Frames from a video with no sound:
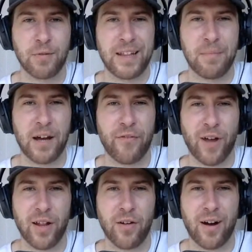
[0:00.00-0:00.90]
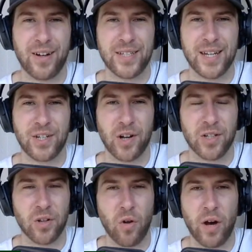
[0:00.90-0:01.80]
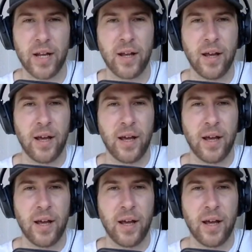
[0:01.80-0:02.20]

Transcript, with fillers: with my fellow Aussie Josh Lloyd.